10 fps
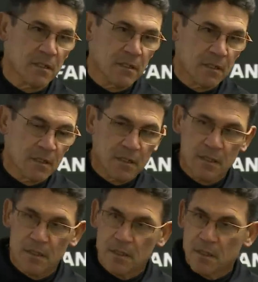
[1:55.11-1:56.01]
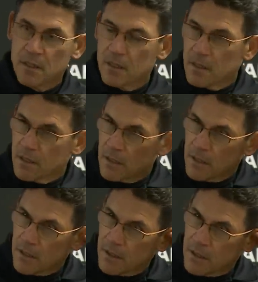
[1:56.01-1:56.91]
It looked like uh, Carson's
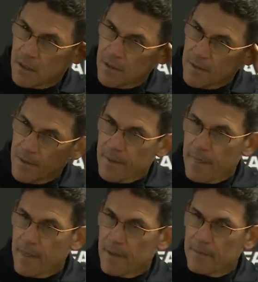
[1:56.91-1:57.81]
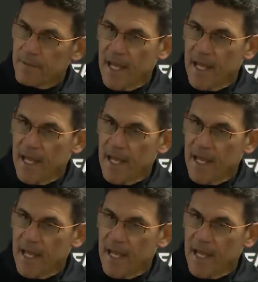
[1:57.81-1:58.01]
fingers got jammed there in the second.